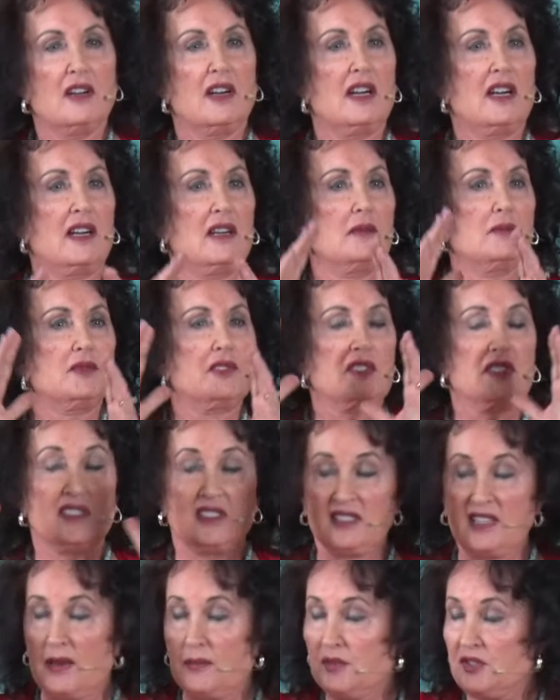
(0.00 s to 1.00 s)
Um, the
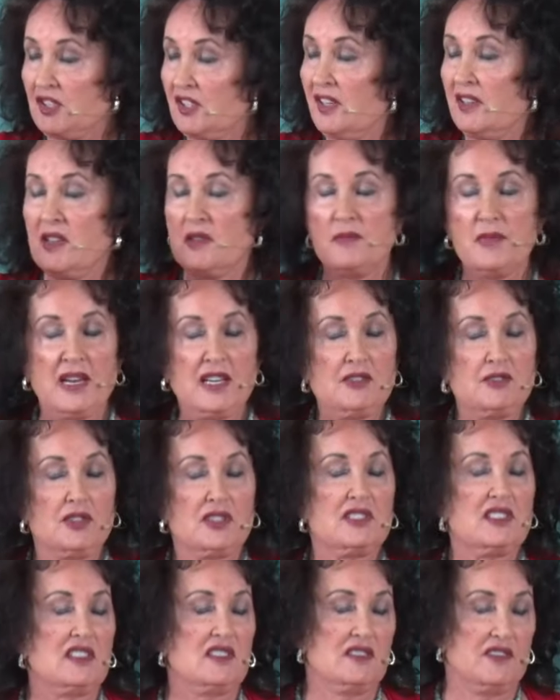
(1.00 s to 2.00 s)
deception and the
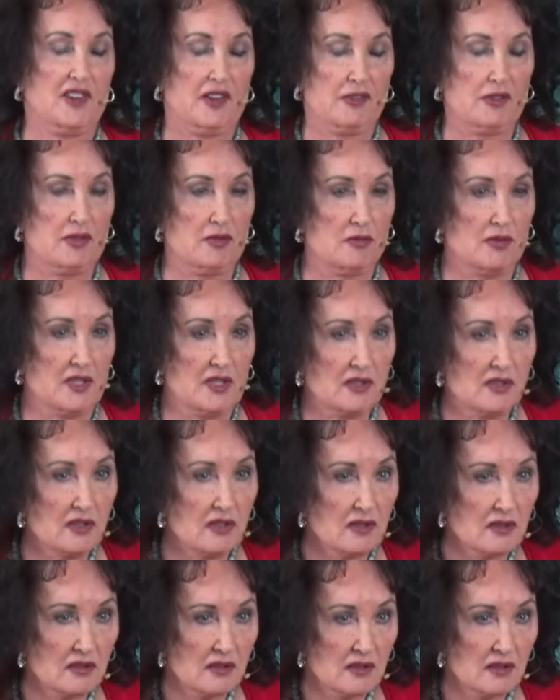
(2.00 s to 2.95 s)
matrix is very real.